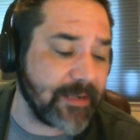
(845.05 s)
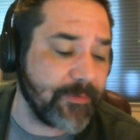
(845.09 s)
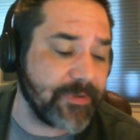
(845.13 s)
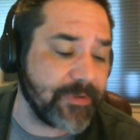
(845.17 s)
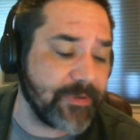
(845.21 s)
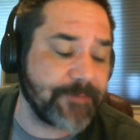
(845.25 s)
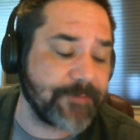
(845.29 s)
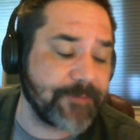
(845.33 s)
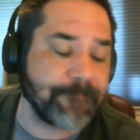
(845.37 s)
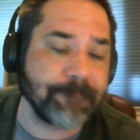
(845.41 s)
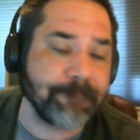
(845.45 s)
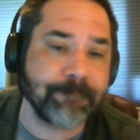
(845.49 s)
it
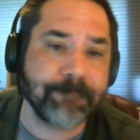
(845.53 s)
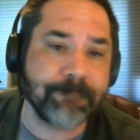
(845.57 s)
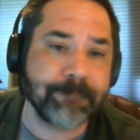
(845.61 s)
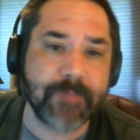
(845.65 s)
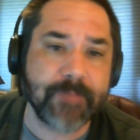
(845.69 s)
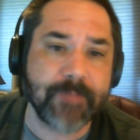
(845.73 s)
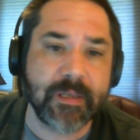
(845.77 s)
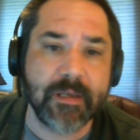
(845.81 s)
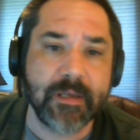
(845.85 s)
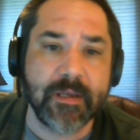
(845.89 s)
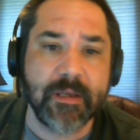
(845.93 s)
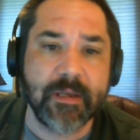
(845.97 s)
was
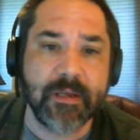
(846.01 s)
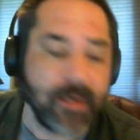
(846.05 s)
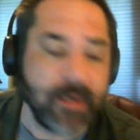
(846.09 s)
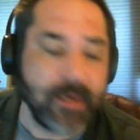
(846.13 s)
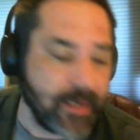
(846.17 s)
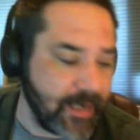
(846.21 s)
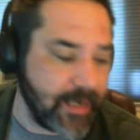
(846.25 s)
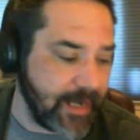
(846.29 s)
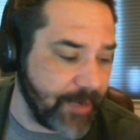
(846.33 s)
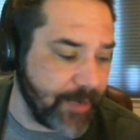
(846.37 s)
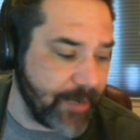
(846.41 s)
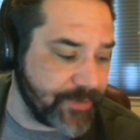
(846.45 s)

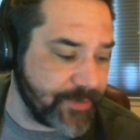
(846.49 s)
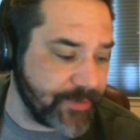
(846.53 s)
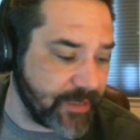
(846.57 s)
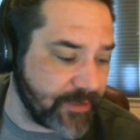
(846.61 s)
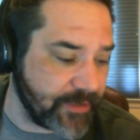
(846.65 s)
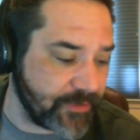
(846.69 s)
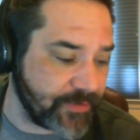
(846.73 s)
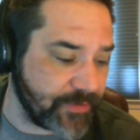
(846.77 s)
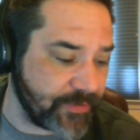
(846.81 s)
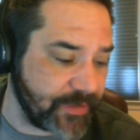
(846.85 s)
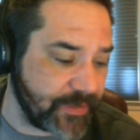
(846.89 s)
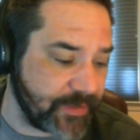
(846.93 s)

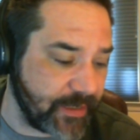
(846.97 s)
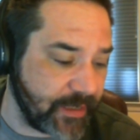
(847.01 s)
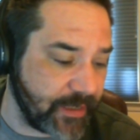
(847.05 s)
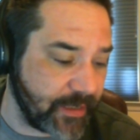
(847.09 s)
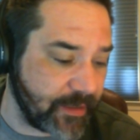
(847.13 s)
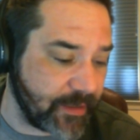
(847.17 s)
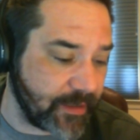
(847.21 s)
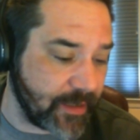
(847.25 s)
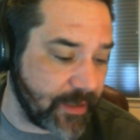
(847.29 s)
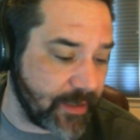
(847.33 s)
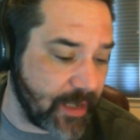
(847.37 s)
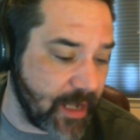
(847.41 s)

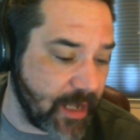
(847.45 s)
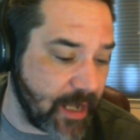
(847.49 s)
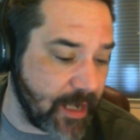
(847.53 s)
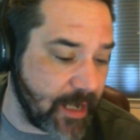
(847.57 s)
interesting